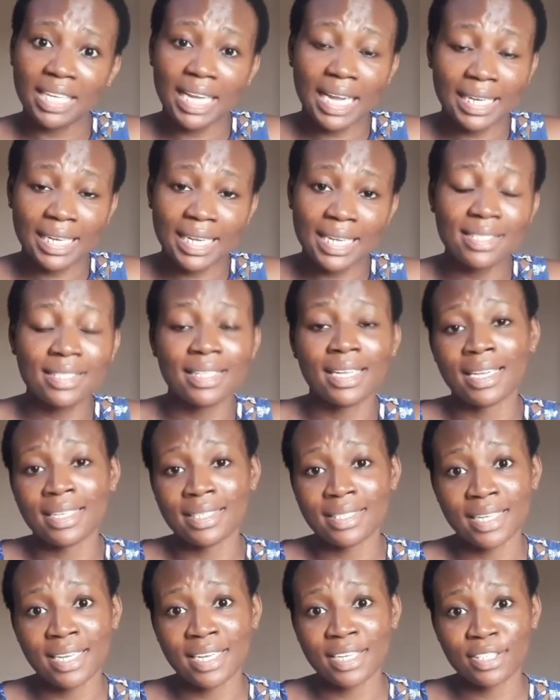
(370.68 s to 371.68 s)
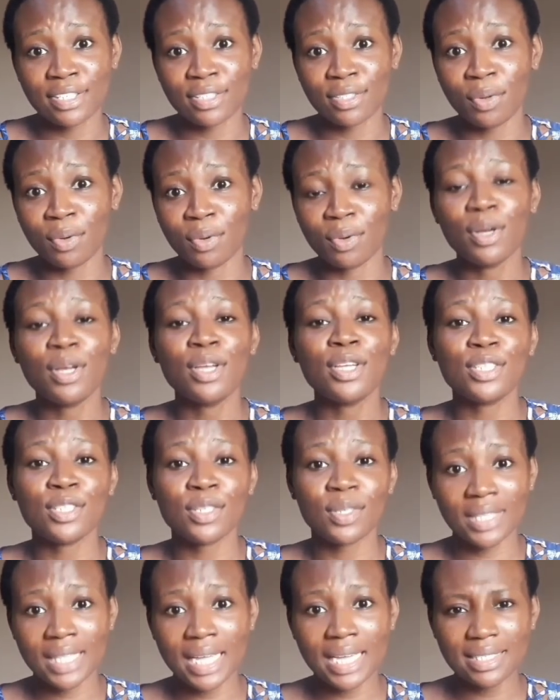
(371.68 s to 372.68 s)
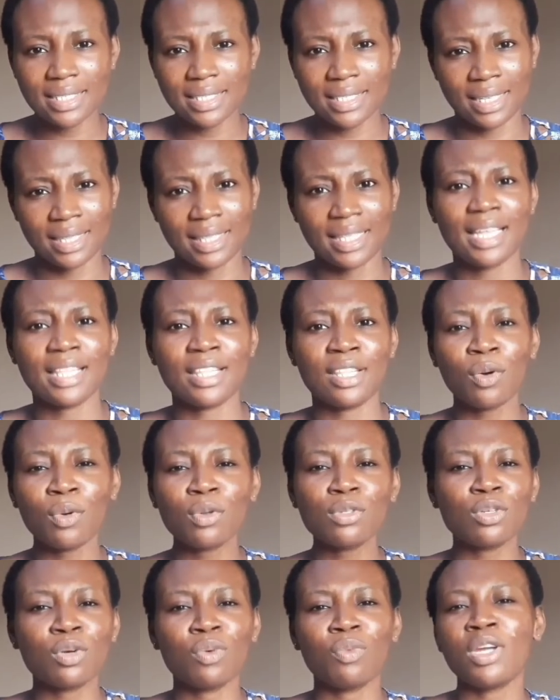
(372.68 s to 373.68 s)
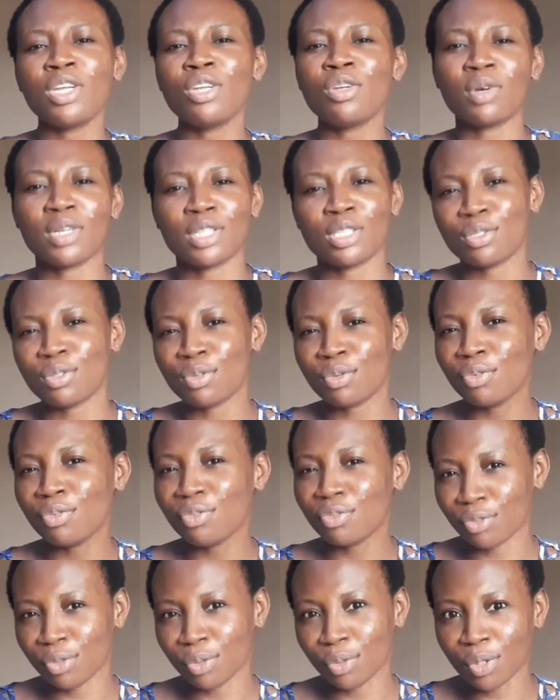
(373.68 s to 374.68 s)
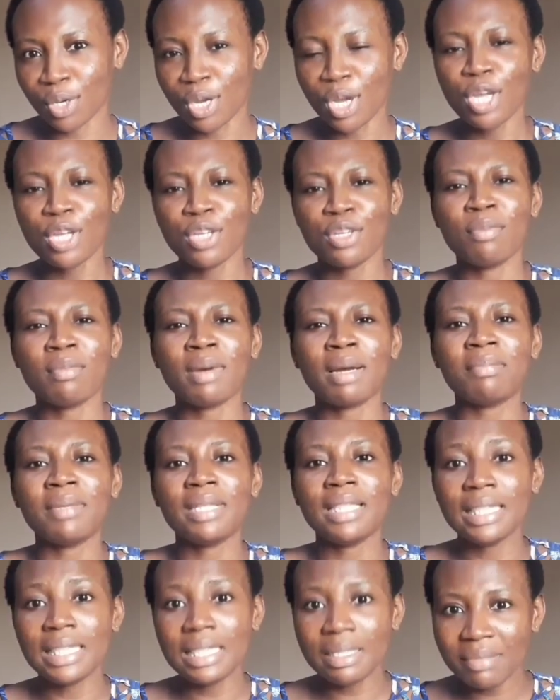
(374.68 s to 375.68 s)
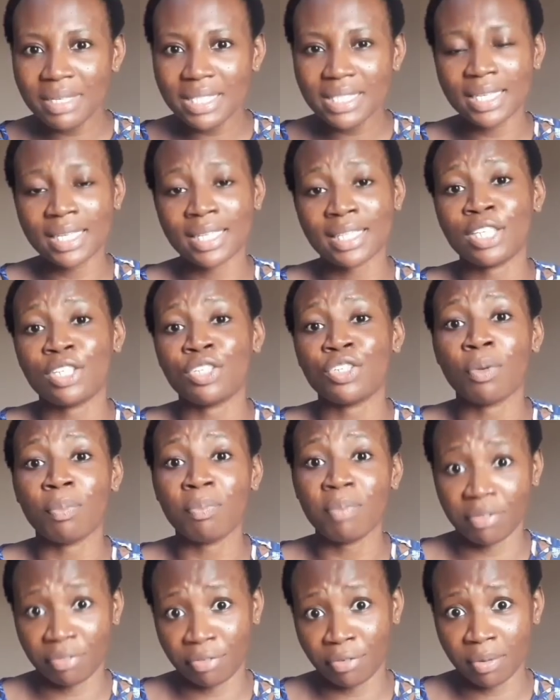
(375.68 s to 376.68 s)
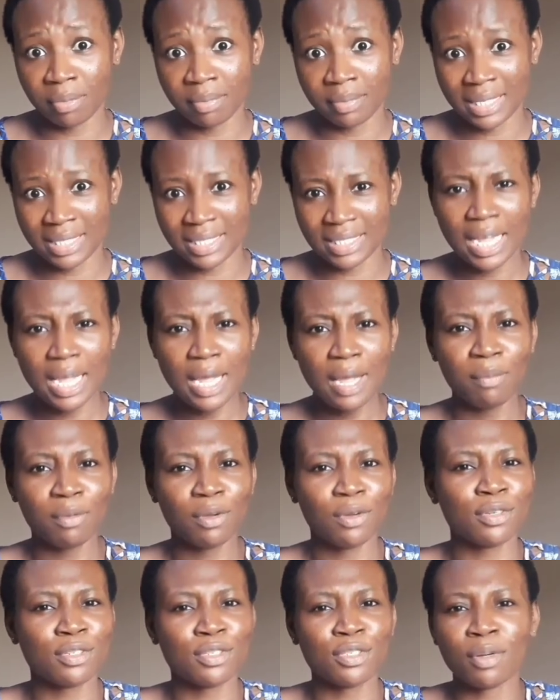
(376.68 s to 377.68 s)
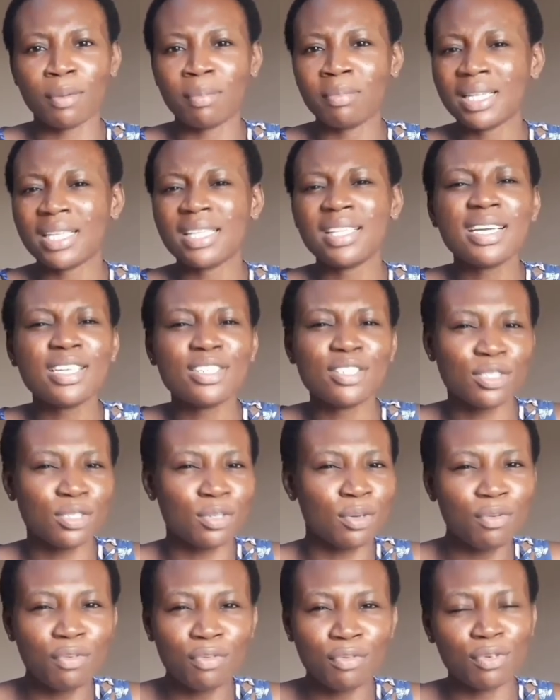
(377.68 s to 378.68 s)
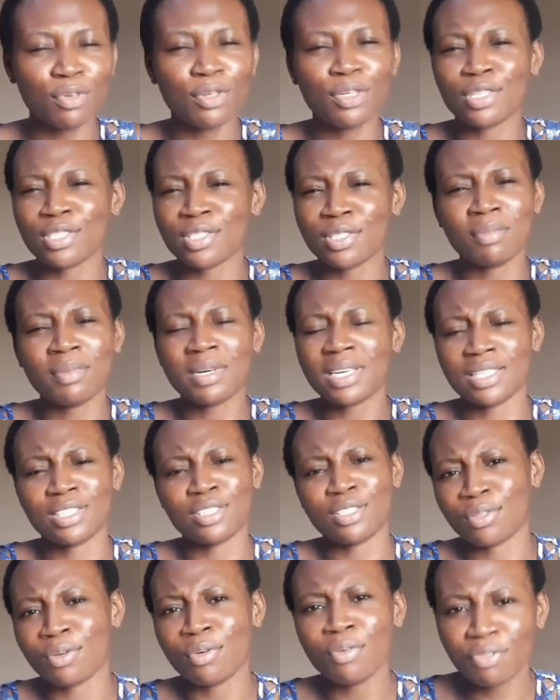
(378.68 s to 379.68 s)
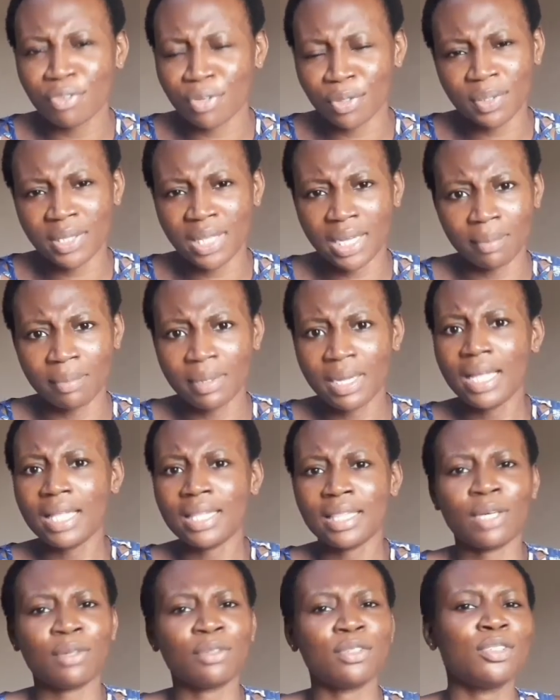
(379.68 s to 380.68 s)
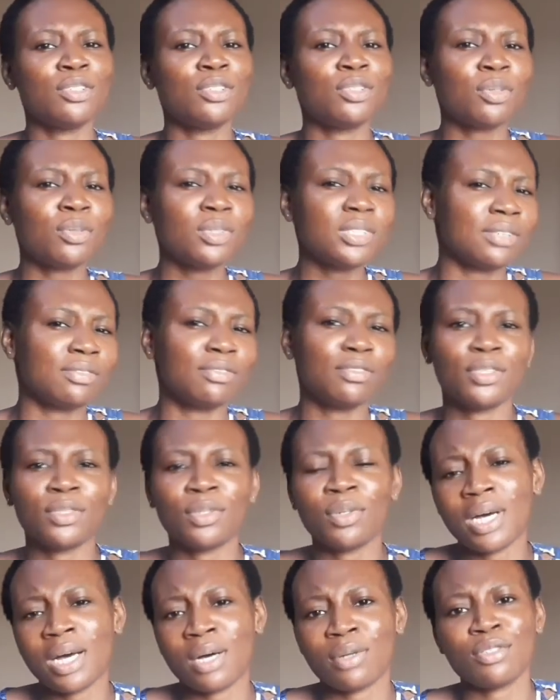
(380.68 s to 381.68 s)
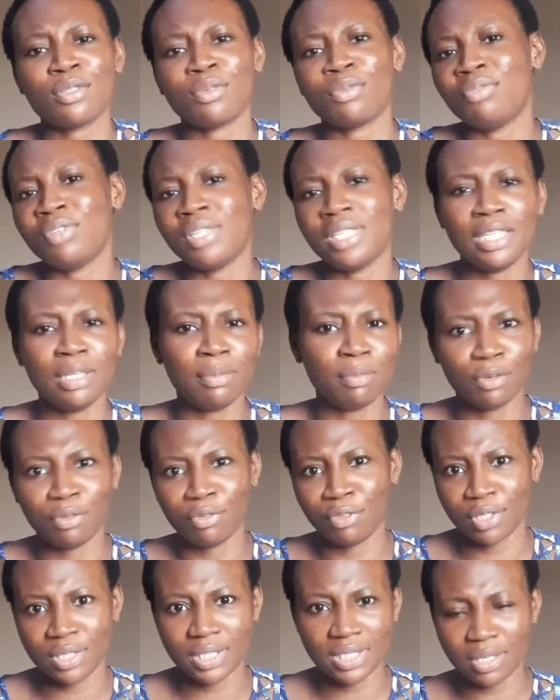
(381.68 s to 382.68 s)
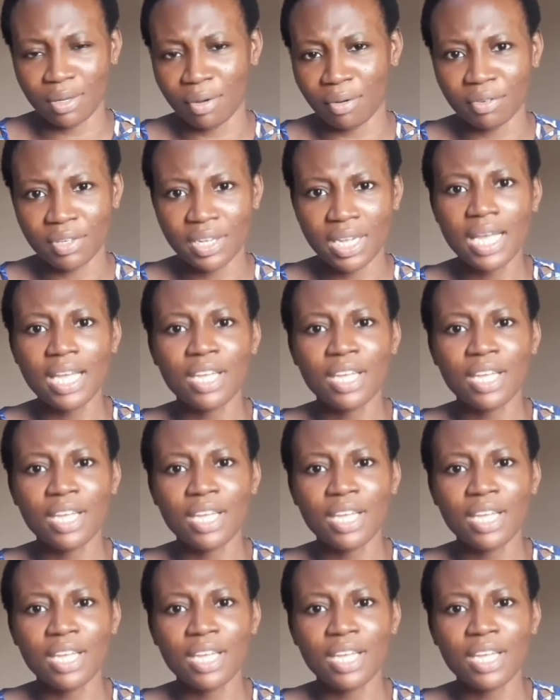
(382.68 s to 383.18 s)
I guess the answer is no. So that's it. And also, when you are too full, you might be limited in your performance, because your bladder is so full, your stomach is so filled up. Now you don't even know how to really move yourself.